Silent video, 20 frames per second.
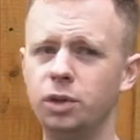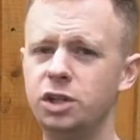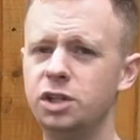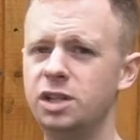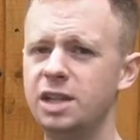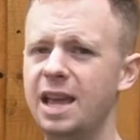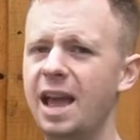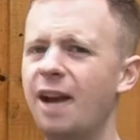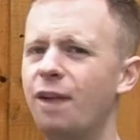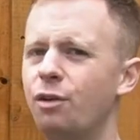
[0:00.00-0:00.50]

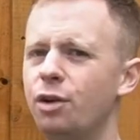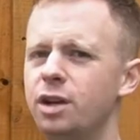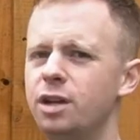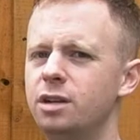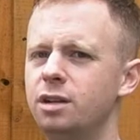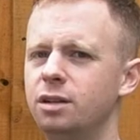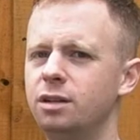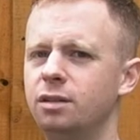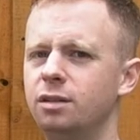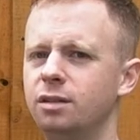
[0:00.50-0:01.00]
which is the
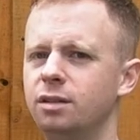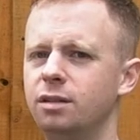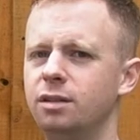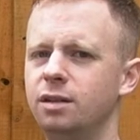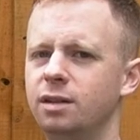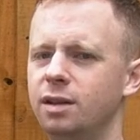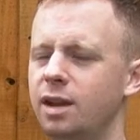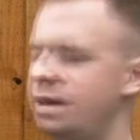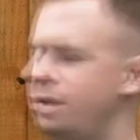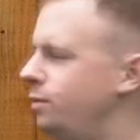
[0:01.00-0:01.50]
arid
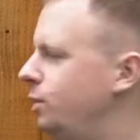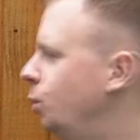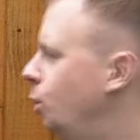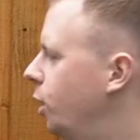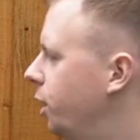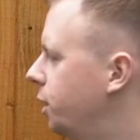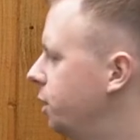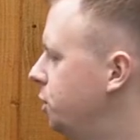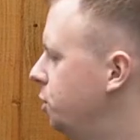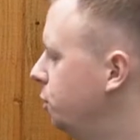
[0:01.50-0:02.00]
navy
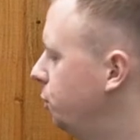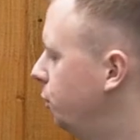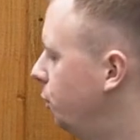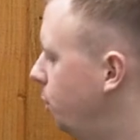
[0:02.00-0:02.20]
working